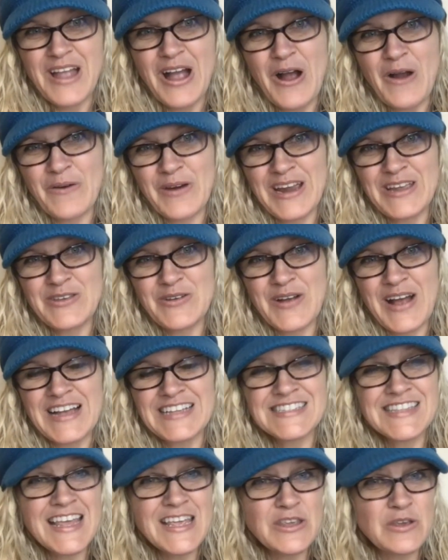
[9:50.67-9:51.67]
All right, you
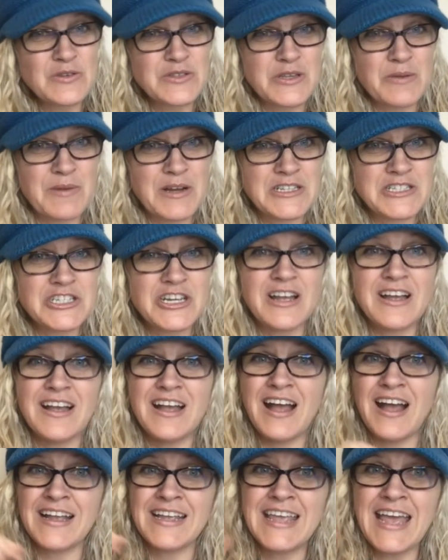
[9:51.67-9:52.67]
guys, thank you so much
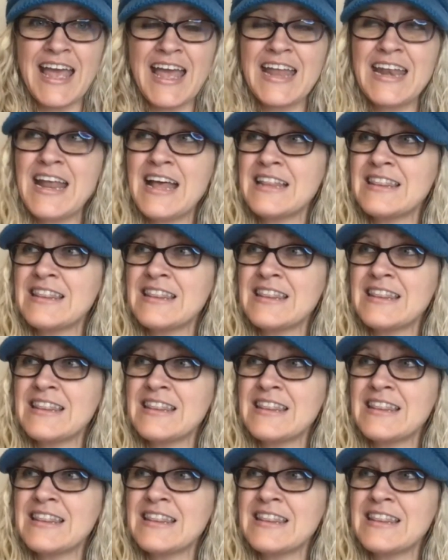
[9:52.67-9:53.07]
Again,